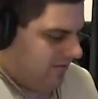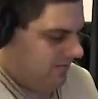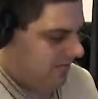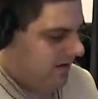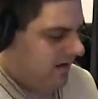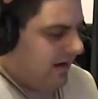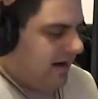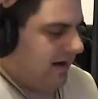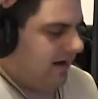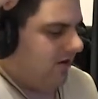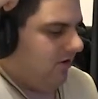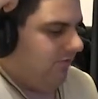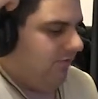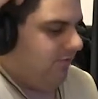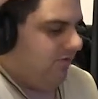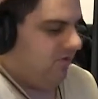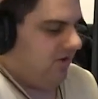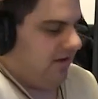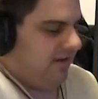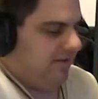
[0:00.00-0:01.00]
um I know
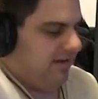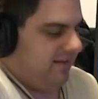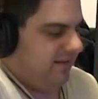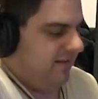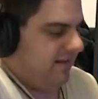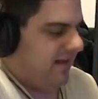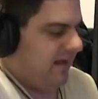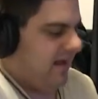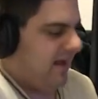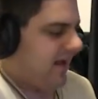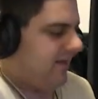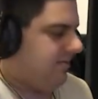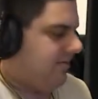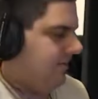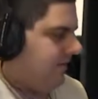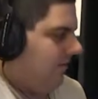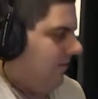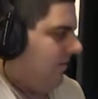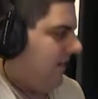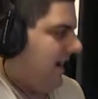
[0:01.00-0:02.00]
Plymouth has
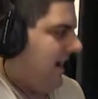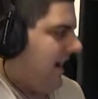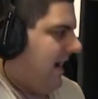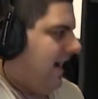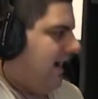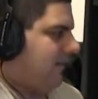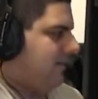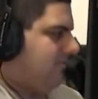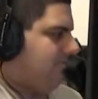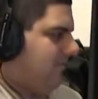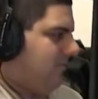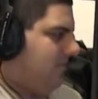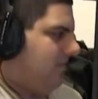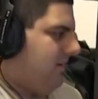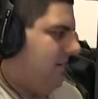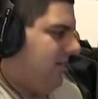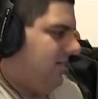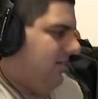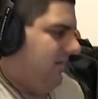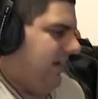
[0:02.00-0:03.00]
to go to
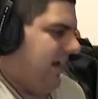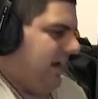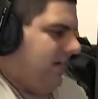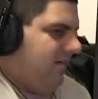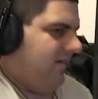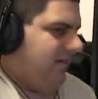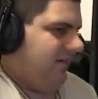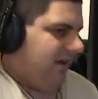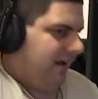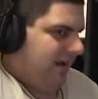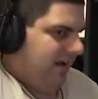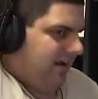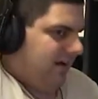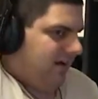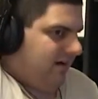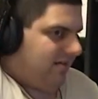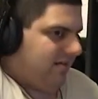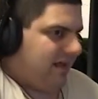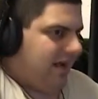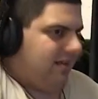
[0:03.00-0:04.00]
Oxford later in the
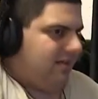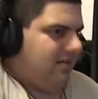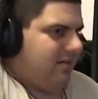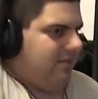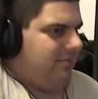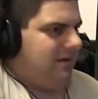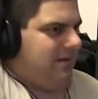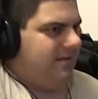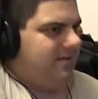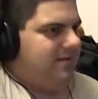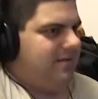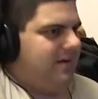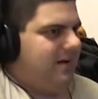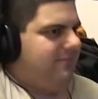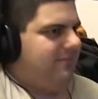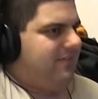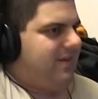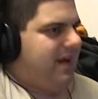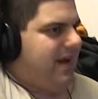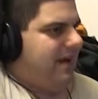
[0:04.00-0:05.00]
year and that's going to be a
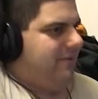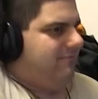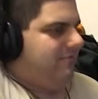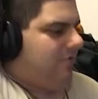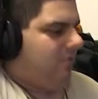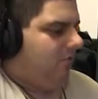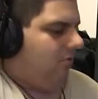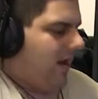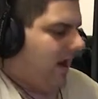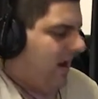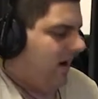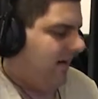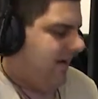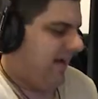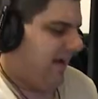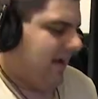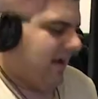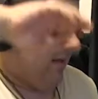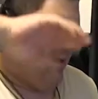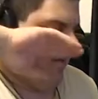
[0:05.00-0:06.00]
tough game for the
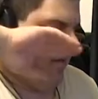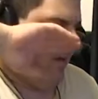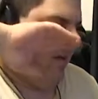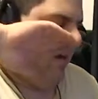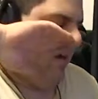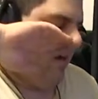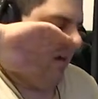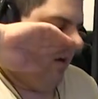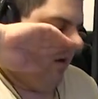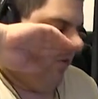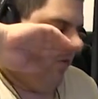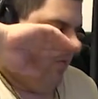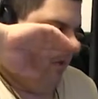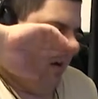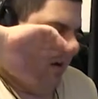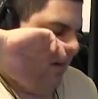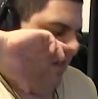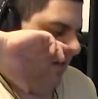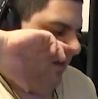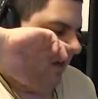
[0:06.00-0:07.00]
Wildcats
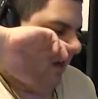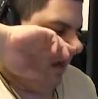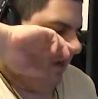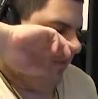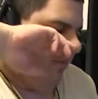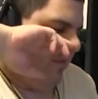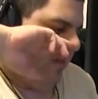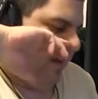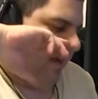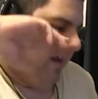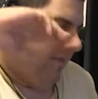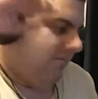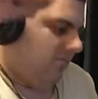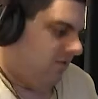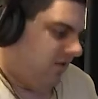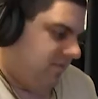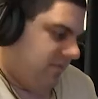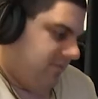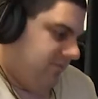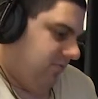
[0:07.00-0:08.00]
when you look at playing
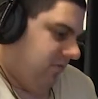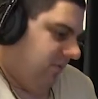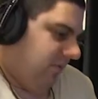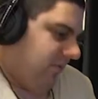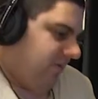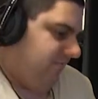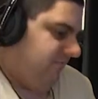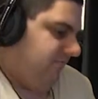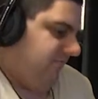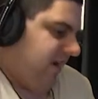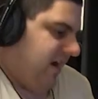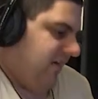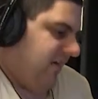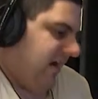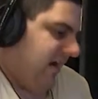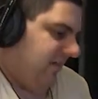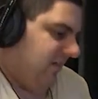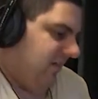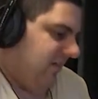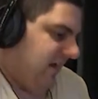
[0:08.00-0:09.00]
Plymouth. Plymouth's
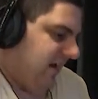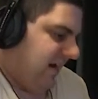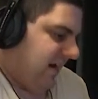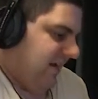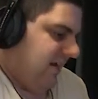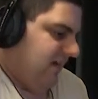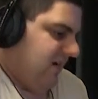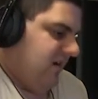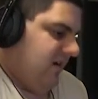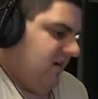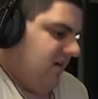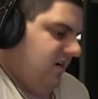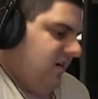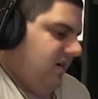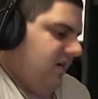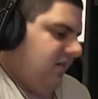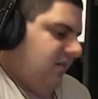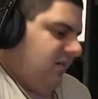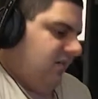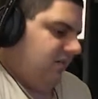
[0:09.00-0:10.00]
very athletic.
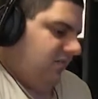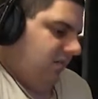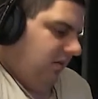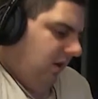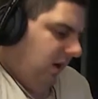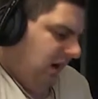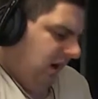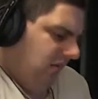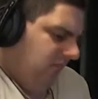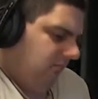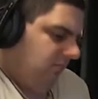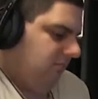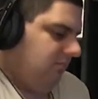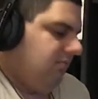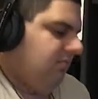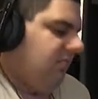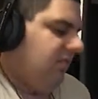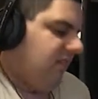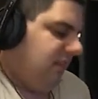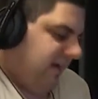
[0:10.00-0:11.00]
They're long,
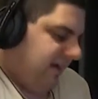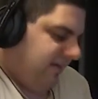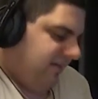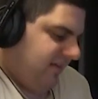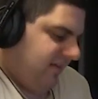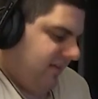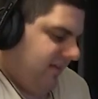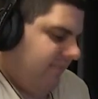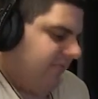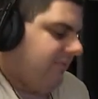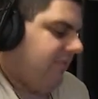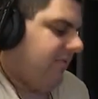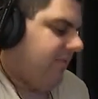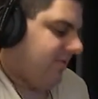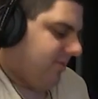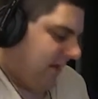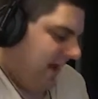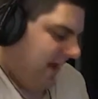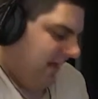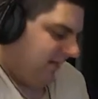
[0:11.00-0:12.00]
lengthy,
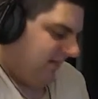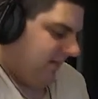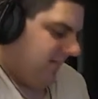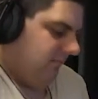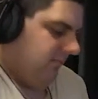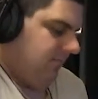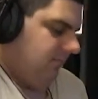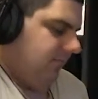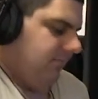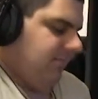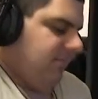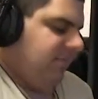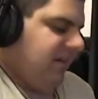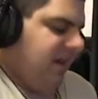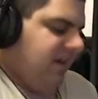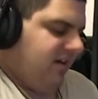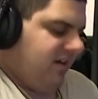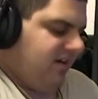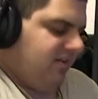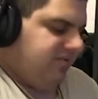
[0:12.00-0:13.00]
solid,
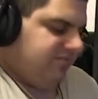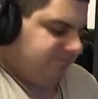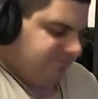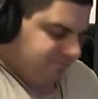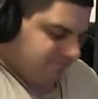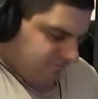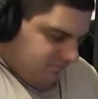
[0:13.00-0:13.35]
you know.